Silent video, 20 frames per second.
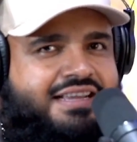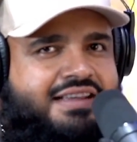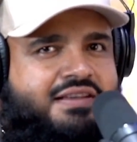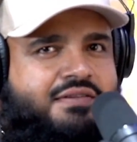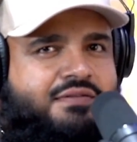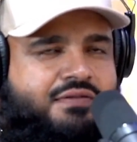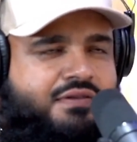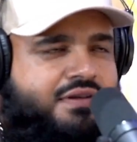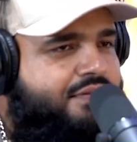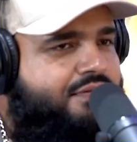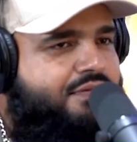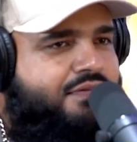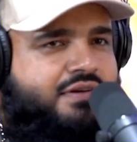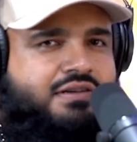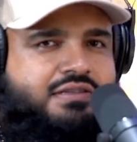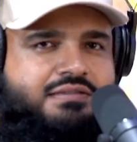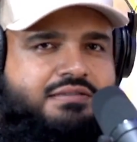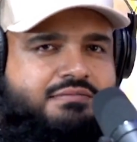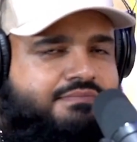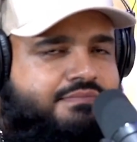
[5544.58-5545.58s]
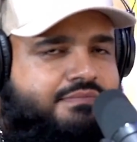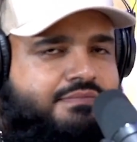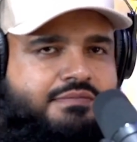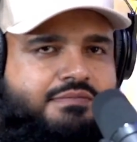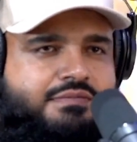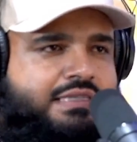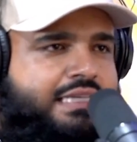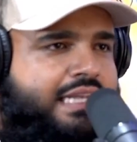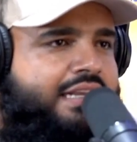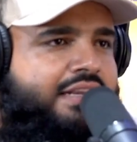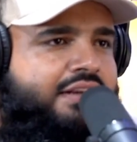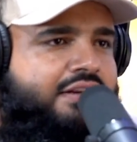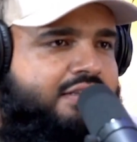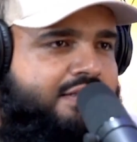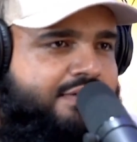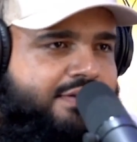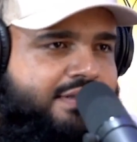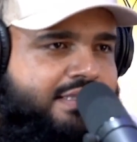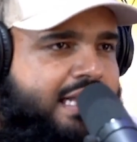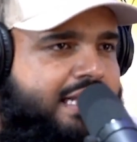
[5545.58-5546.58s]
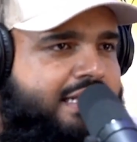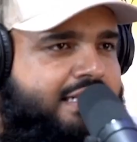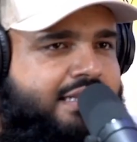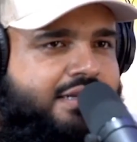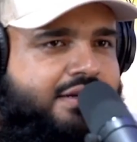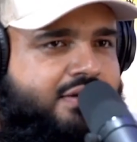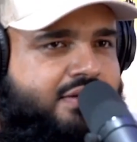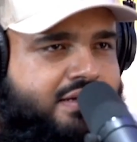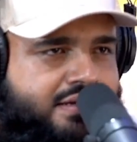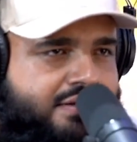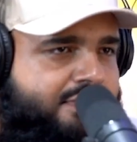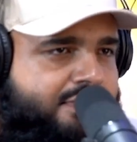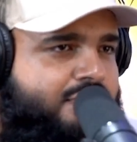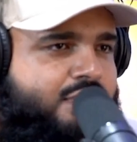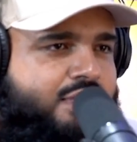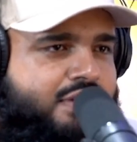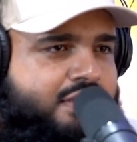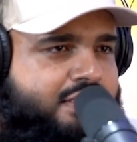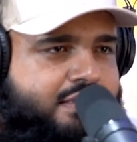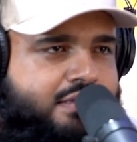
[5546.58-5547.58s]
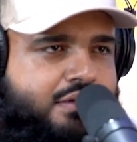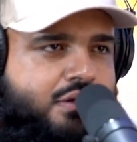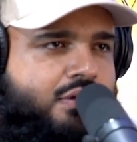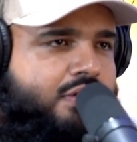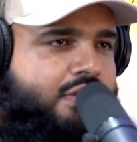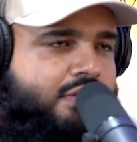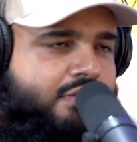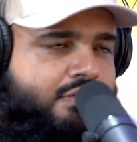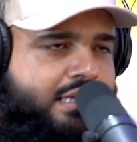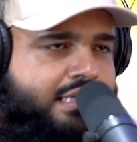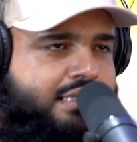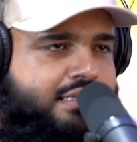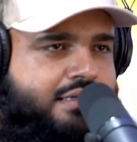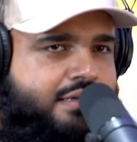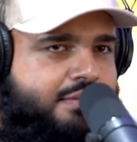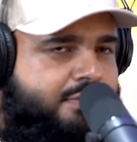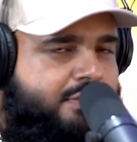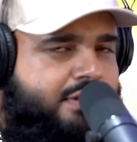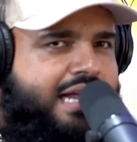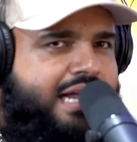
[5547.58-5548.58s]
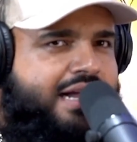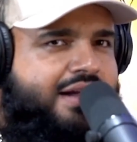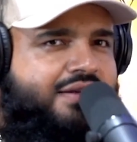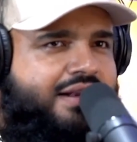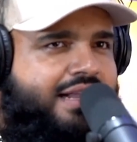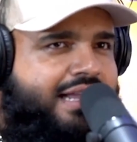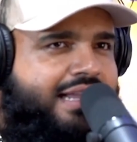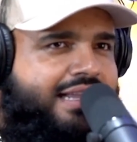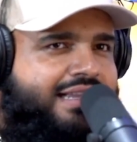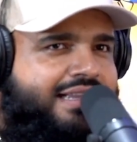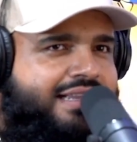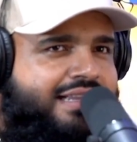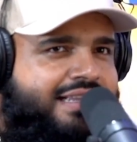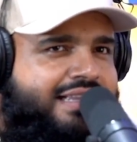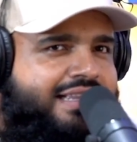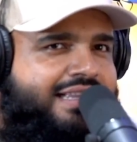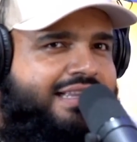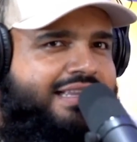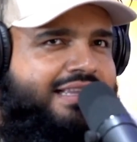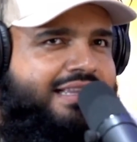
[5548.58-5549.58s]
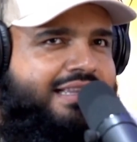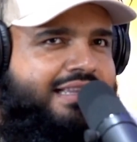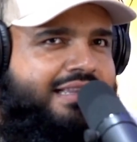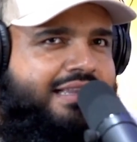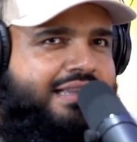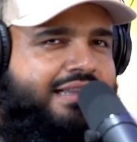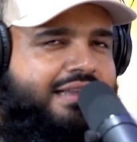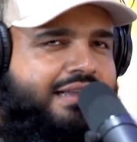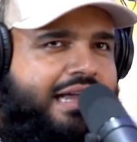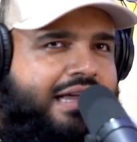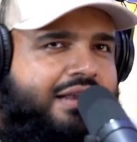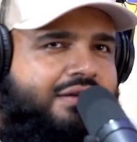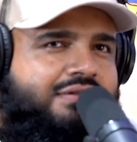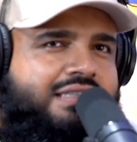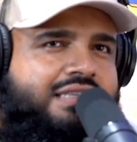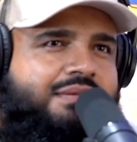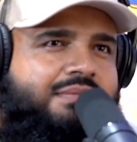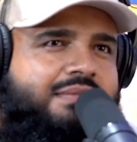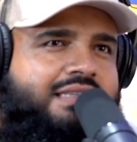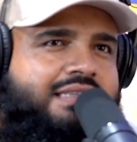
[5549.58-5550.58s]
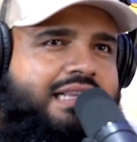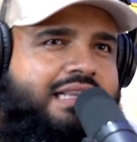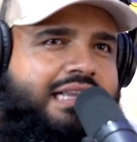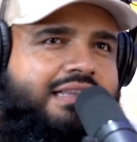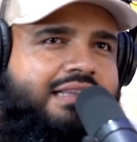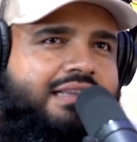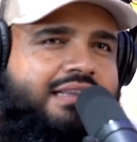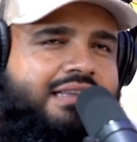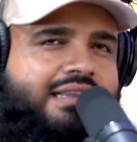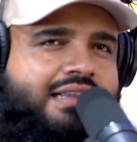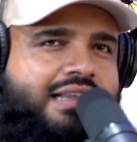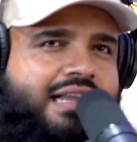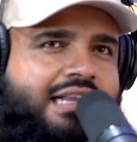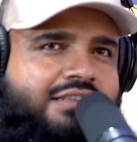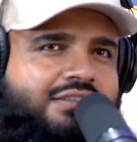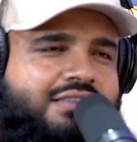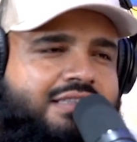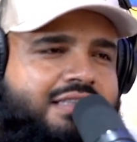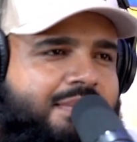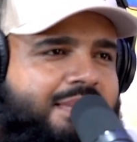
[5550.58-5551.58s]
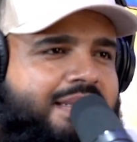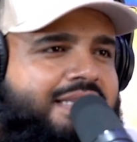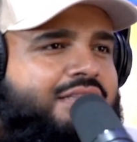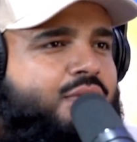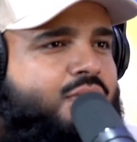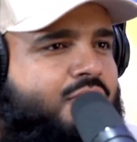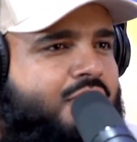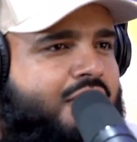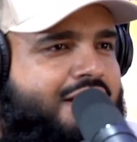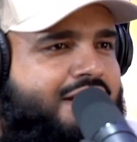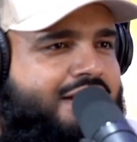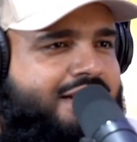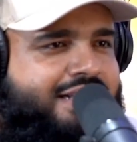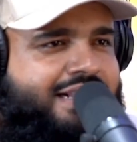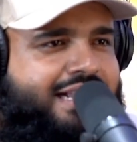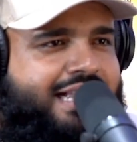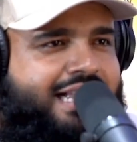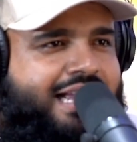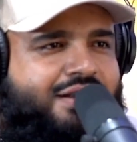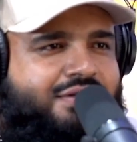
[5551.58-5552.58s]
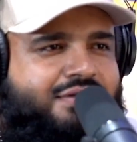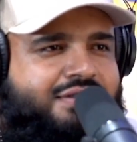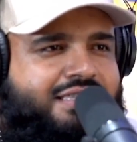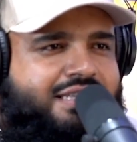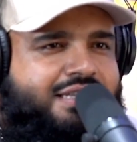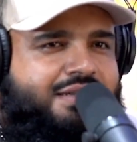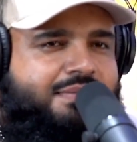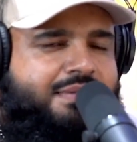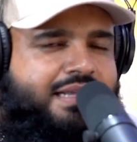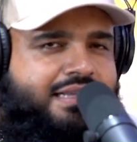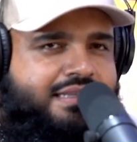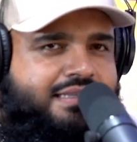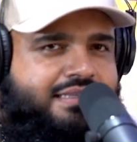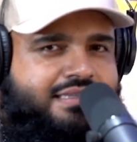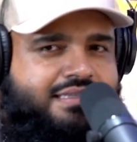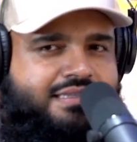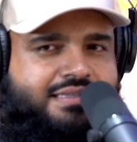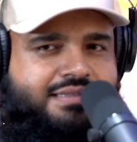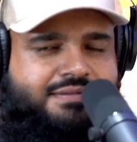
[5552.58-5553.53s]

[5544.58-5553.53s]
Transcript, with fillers: For the first 10 years of his acting career, of course, the wrestler. But now, like, I don't see him as like, I just see him as The Rock. Like, I don't see him as,